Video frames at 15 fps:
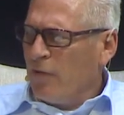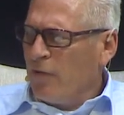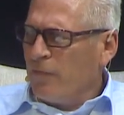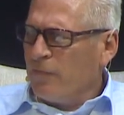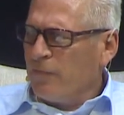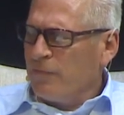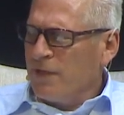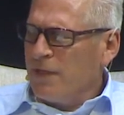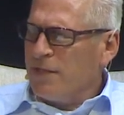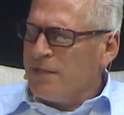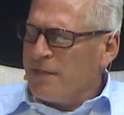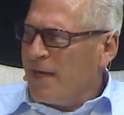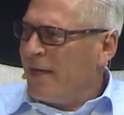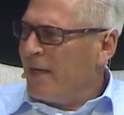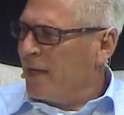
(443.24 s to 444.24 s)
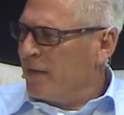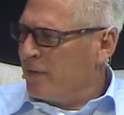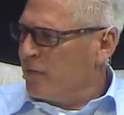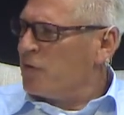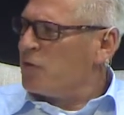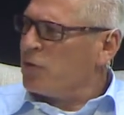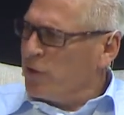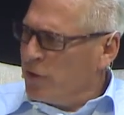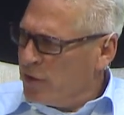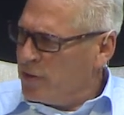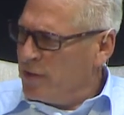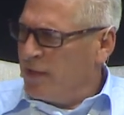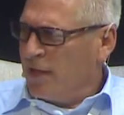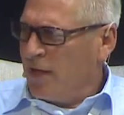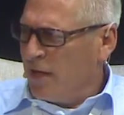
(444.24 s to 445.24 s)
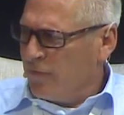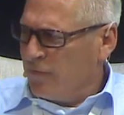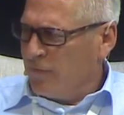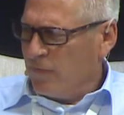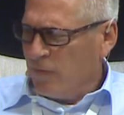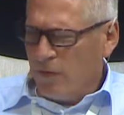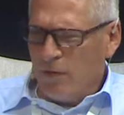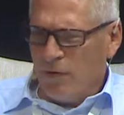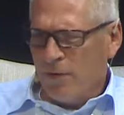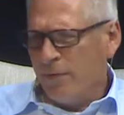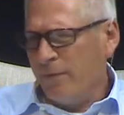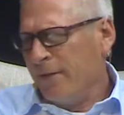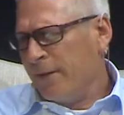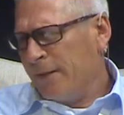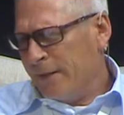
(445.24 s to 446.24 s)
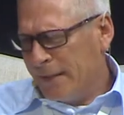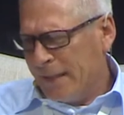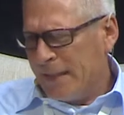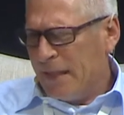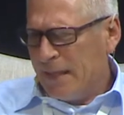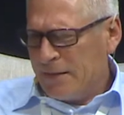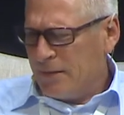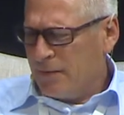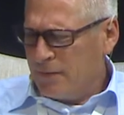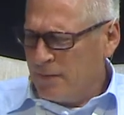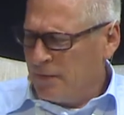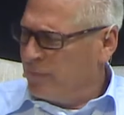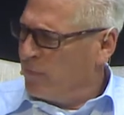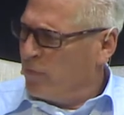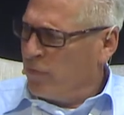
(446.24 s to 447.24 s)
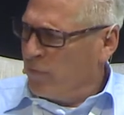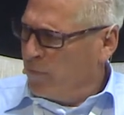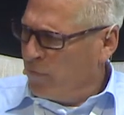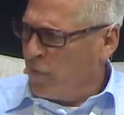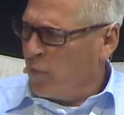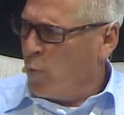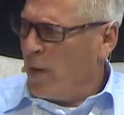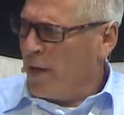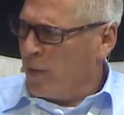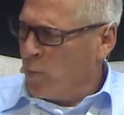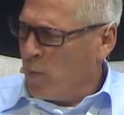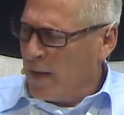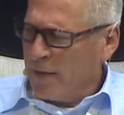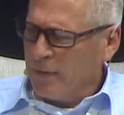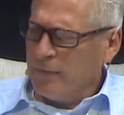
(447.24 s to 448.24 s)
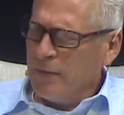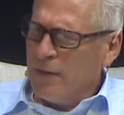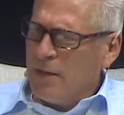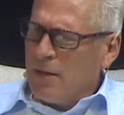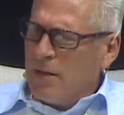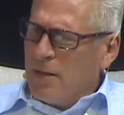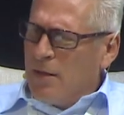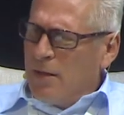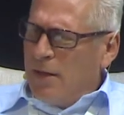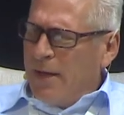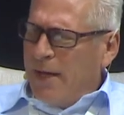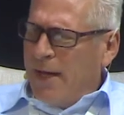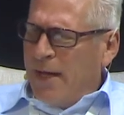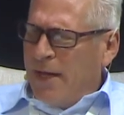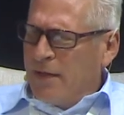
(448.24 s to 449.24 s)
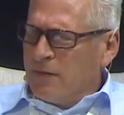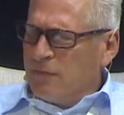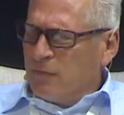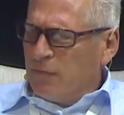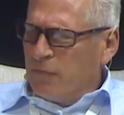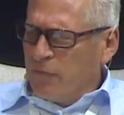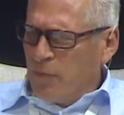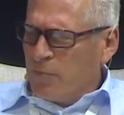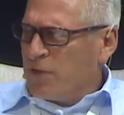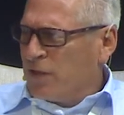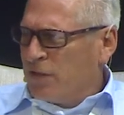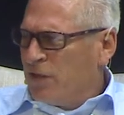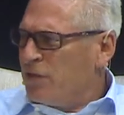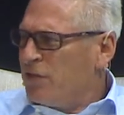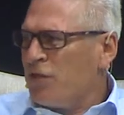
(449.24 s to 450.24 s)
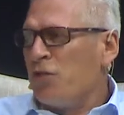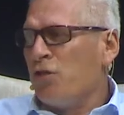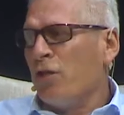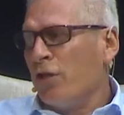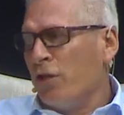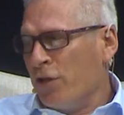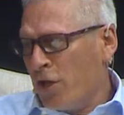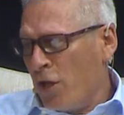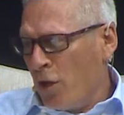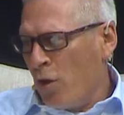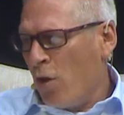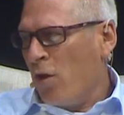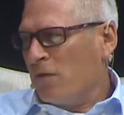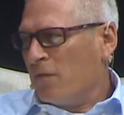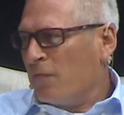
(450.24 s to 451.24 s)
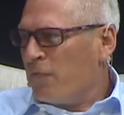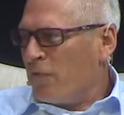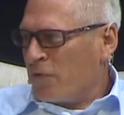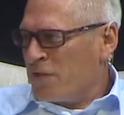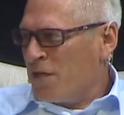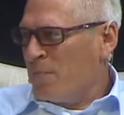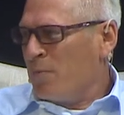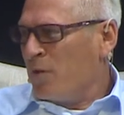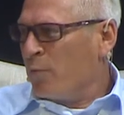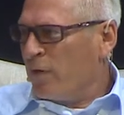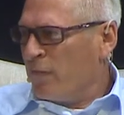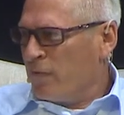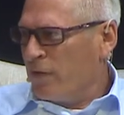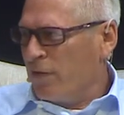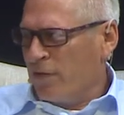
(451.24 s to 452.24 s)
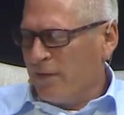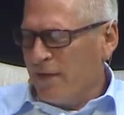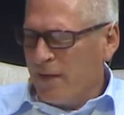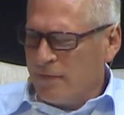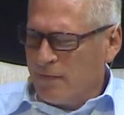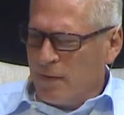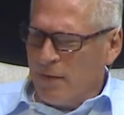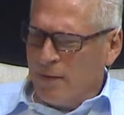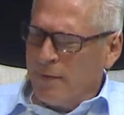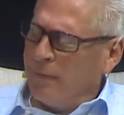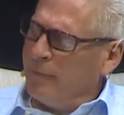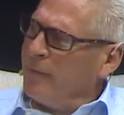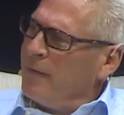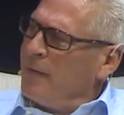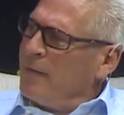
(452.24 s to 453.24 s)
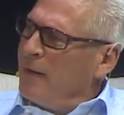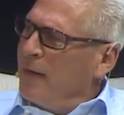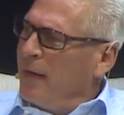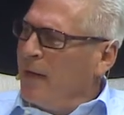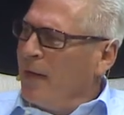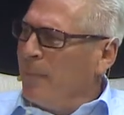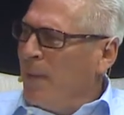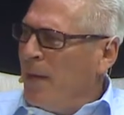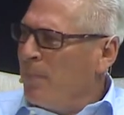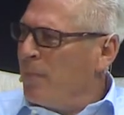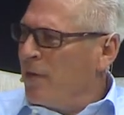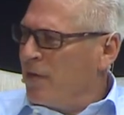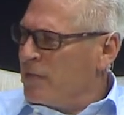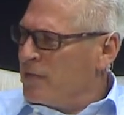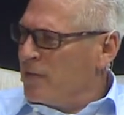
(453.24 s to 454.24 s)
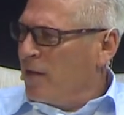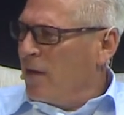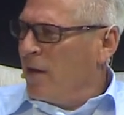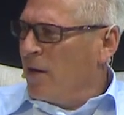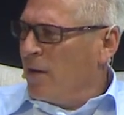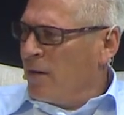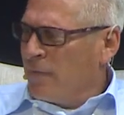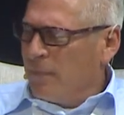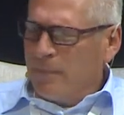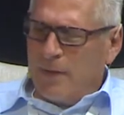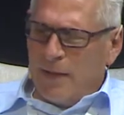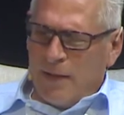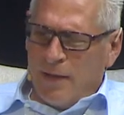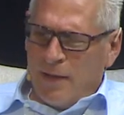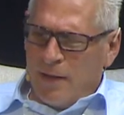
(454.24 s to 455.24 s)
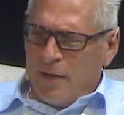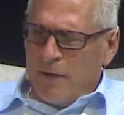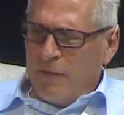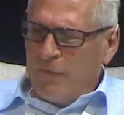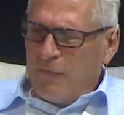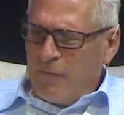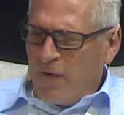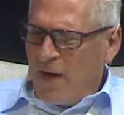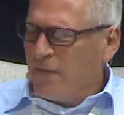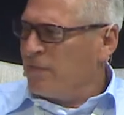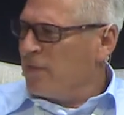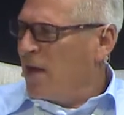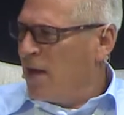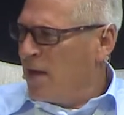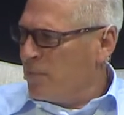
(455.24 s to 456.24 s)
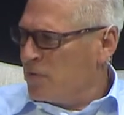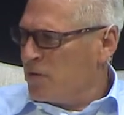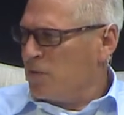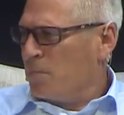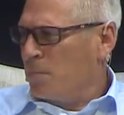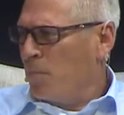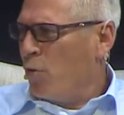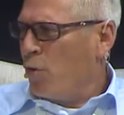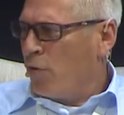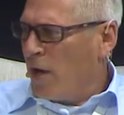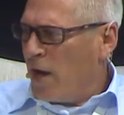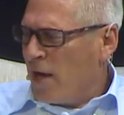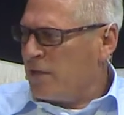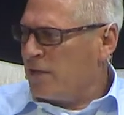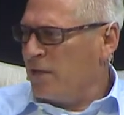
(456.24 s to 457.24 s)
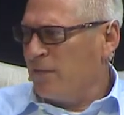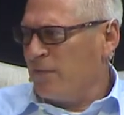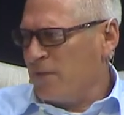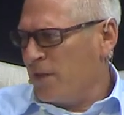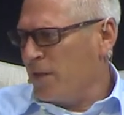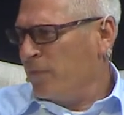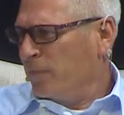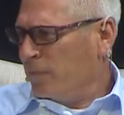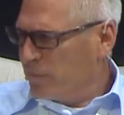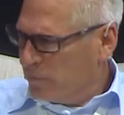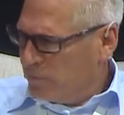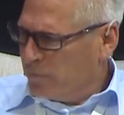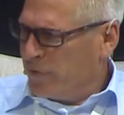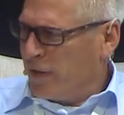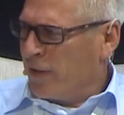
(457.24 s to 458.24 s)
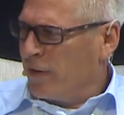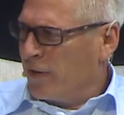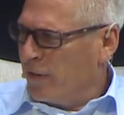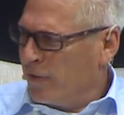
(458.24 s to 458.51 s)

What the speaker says: of didn't take it seriously enough or neglected it for quite a while. And from statistics, you learn a lot. For example, we've learned that our members are 5 times more active than regular